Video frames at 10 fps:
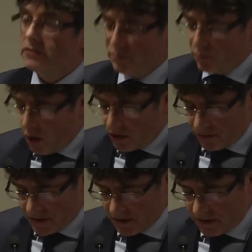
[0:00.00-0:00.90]

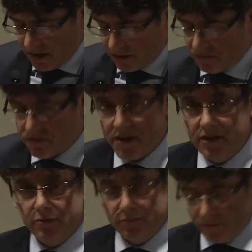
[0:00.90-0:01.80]
democracy and
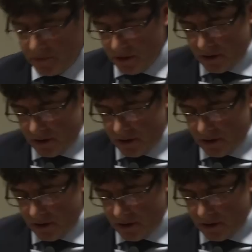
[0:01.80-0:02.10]
freedom